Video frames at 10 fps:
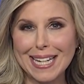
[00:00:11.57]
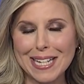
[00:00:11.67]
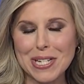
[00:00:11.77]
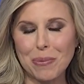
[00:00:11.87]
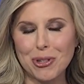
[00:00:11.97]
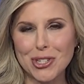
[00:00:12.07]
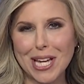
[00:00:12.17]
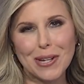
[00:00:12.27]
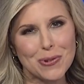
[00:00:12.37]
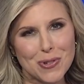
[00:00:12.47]
E W
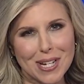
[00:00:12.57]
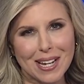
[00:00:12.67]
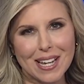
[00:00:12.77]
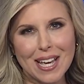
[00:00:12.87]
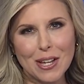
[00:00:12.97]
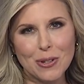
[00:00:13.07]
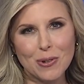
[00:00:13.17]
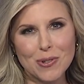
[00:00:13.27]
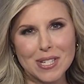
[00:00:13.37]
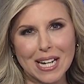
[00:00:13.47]
T N News Night,
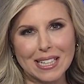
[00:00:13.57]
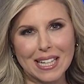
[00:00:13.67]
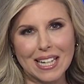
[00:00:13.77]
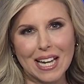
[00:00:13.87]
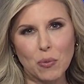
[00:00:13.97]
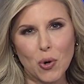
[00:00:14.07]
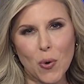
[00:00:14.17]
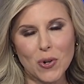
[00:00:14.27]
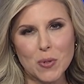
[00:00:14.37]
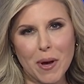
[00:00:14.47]
News Nightly
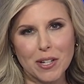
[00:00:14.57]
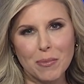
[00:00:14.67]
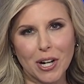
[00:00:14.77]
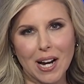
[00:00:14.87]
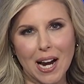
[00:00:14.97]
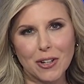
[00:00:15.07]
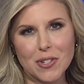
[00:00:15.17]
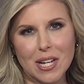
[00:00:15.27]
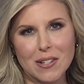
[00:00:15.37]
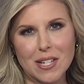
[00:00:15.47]
correspondent Mark
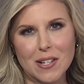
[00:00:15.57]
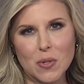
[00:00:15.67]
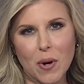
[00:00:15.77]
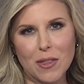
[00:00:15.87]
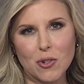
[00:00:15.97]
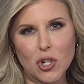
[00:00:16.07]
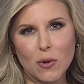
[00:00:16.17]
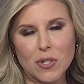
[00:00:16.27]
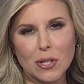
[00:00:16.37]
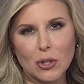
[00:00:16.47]
Irons tells us why The
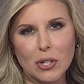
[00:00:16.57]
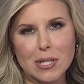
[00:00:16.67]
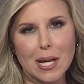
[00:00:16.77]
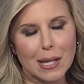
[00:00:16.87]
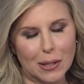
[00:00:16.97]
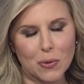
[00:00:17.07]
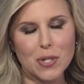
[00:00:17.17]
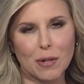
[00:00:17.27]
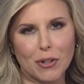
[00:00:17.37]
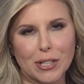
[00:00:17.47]
Chosen looks a little
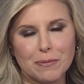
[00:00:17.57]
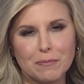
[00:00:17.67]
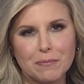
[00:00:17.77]
different.